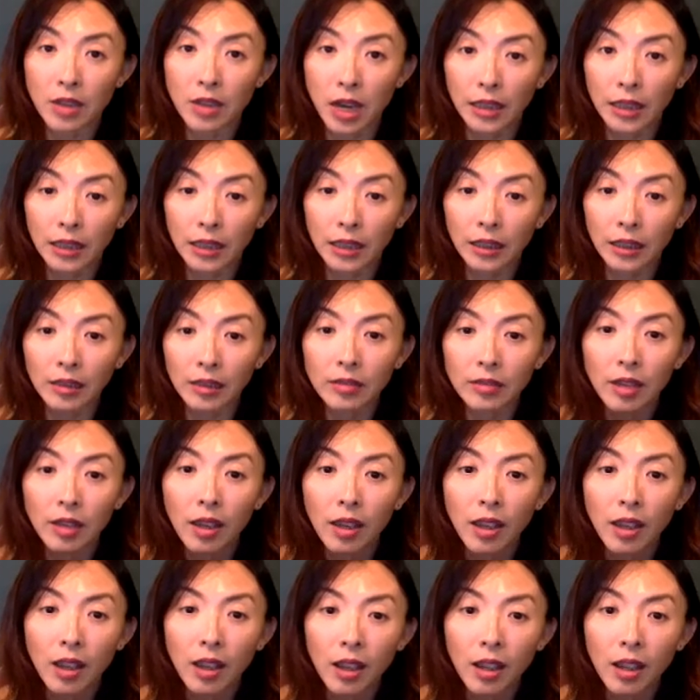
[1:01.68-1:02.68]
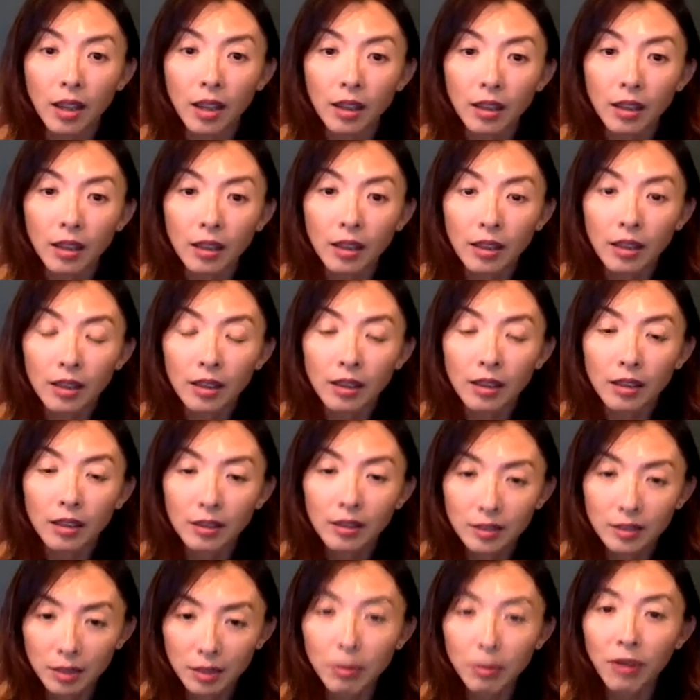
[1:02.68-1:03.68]
Chinese
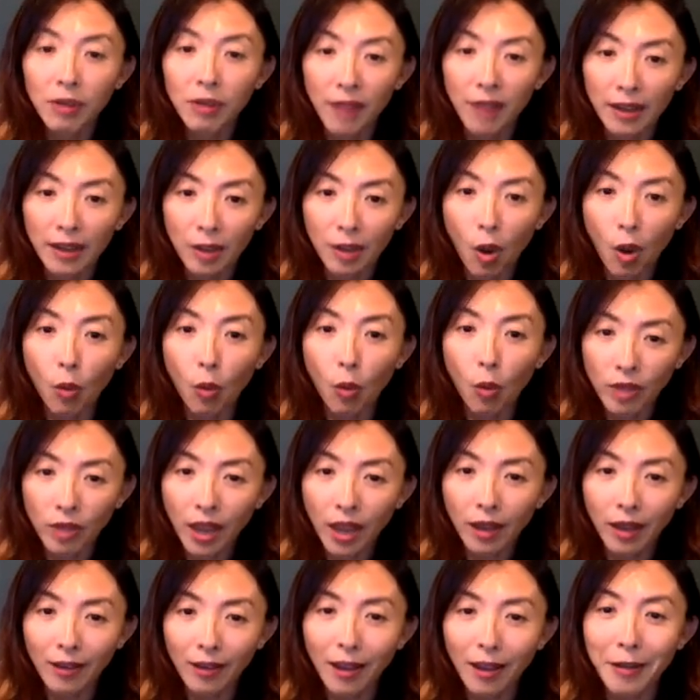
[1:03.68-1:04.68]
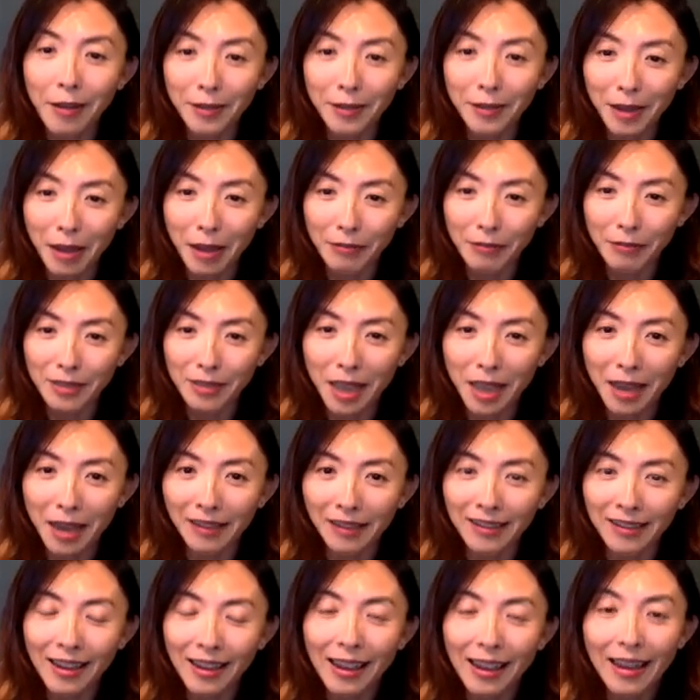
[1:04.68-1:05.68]
simplified the whole thing on the left
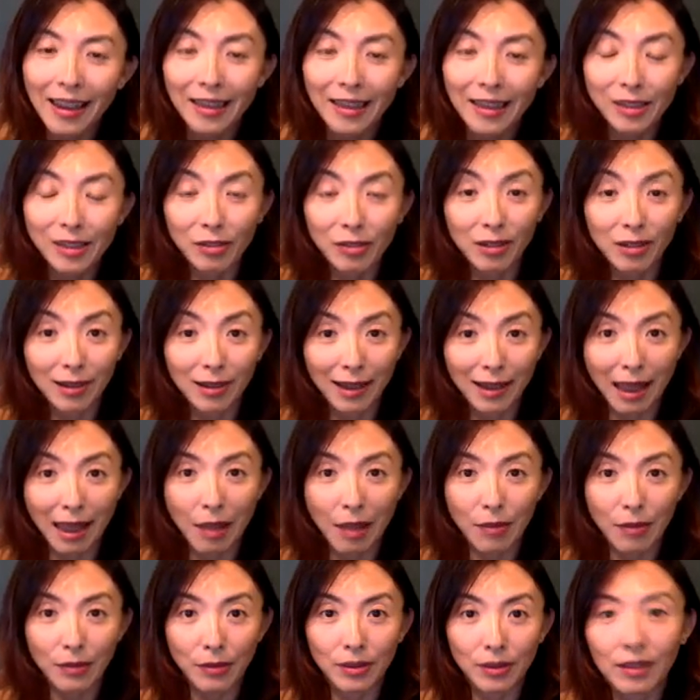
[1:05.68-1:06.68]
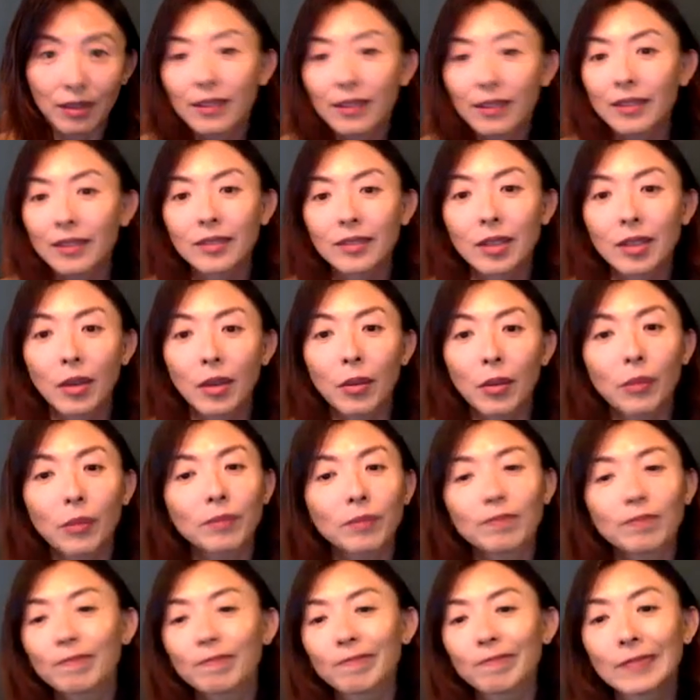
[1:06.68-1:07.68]
side into cloud. So
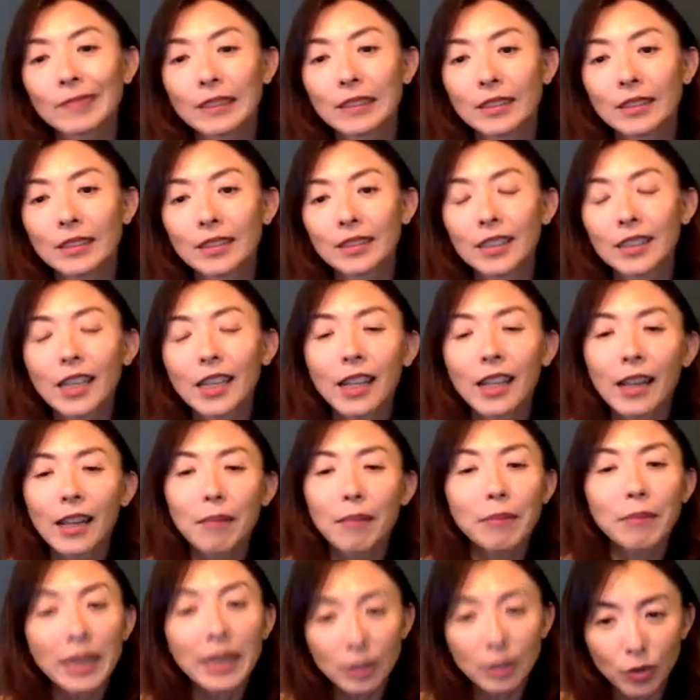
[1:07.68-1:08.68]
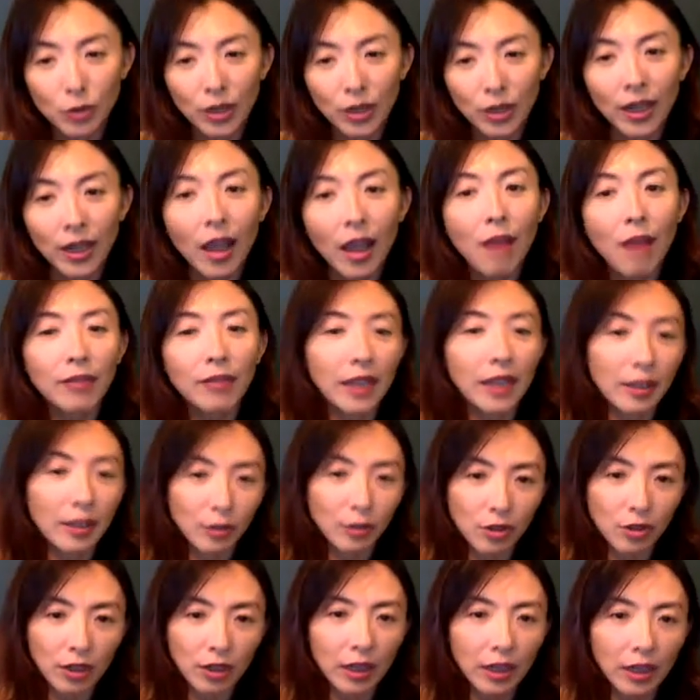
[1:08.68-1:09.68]
mystery of
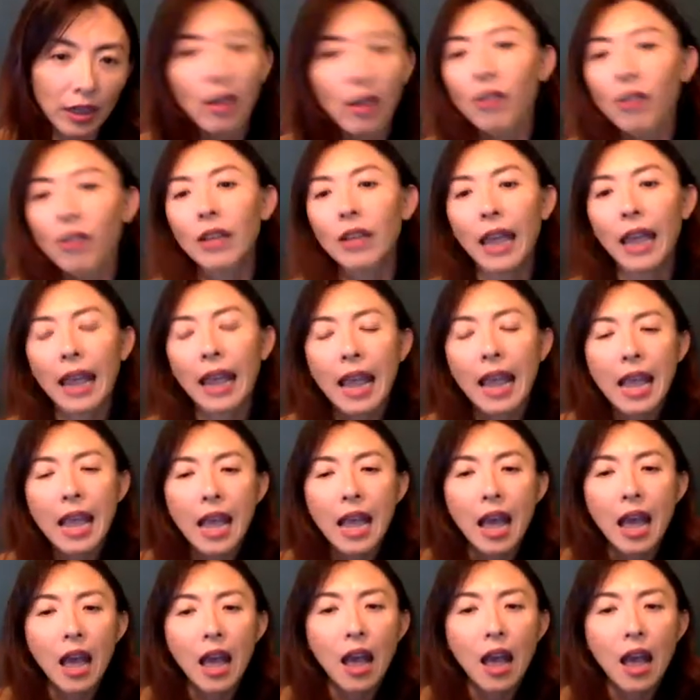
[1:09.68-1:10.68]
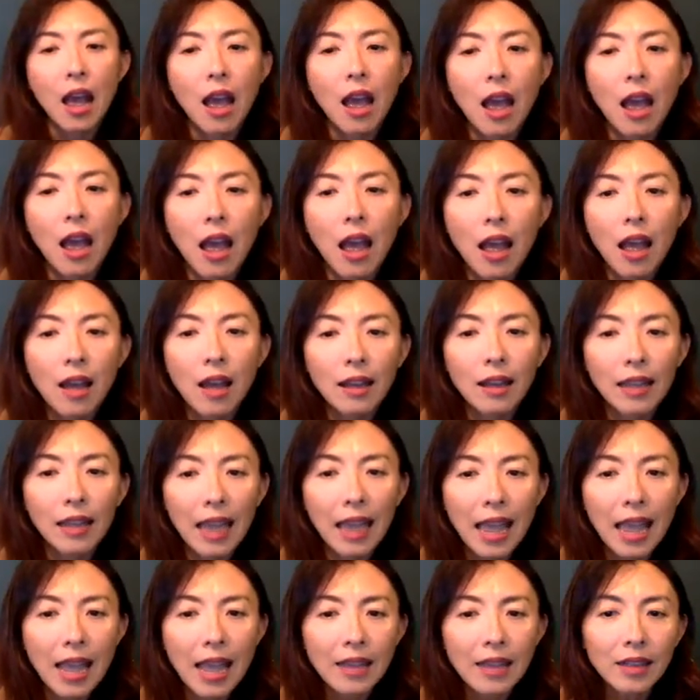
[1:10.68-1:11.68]
history. Okay.
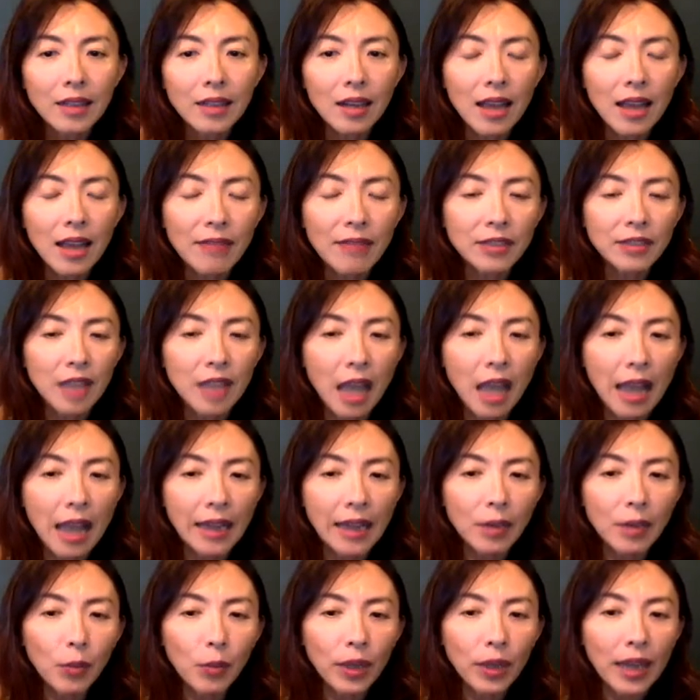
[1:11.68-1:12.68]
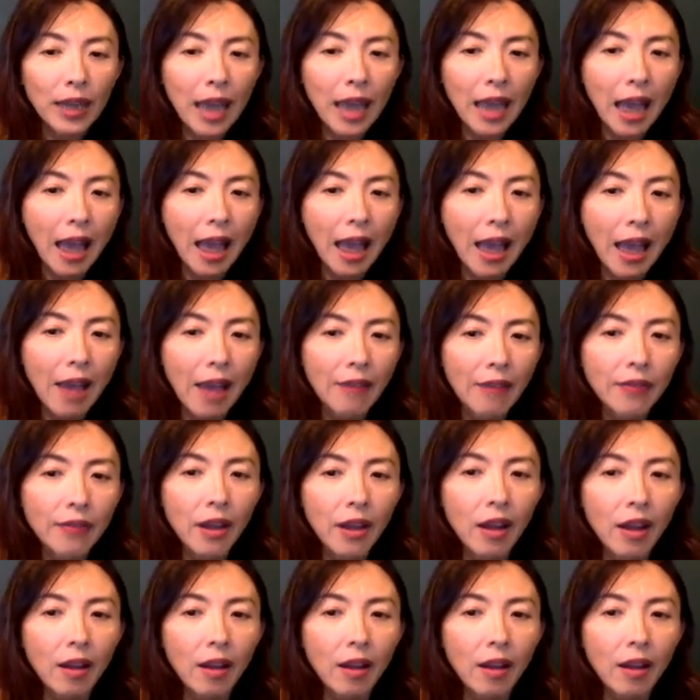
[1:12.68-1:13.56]
Again, the left side we have